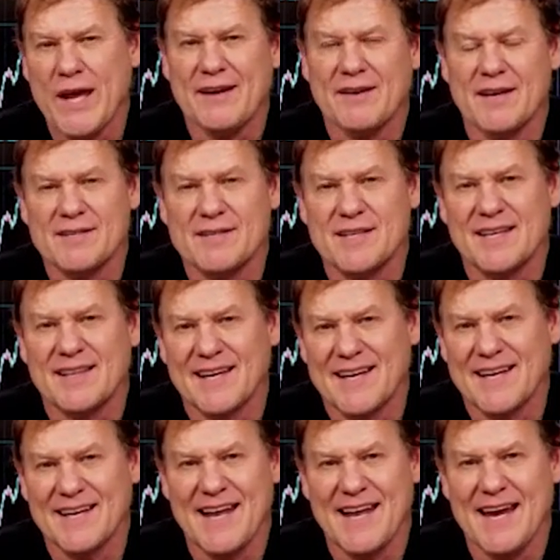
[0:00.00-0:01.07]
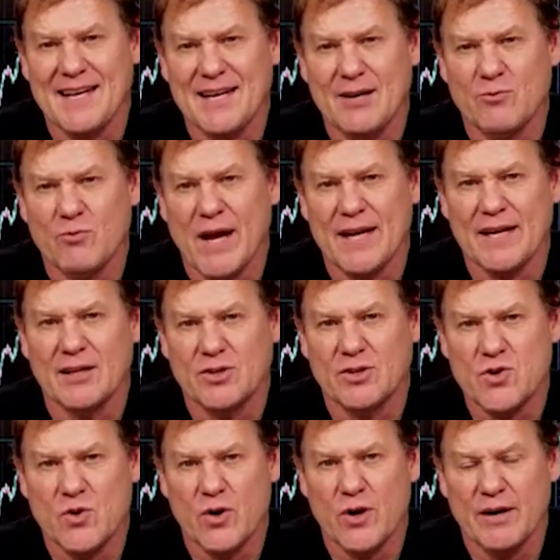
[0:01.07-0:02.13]
weakness in the Canadian
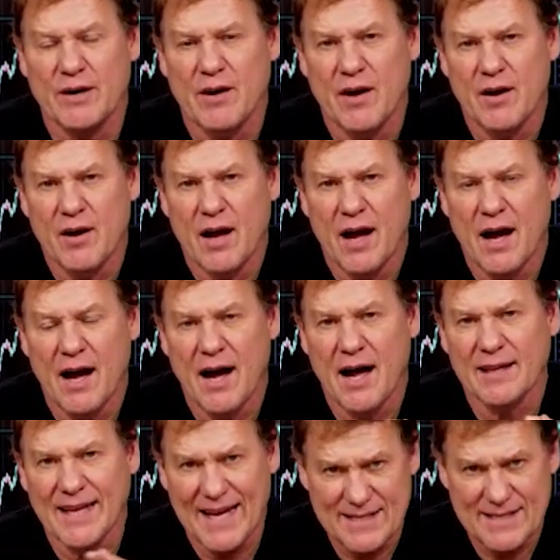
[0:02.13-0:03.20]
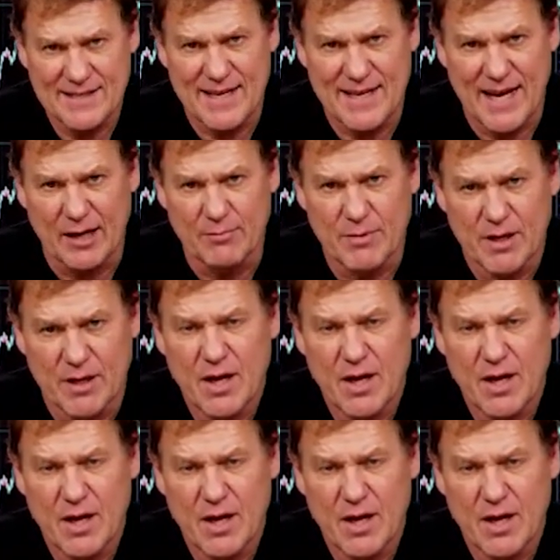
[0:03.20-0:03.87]
regulatory landscape.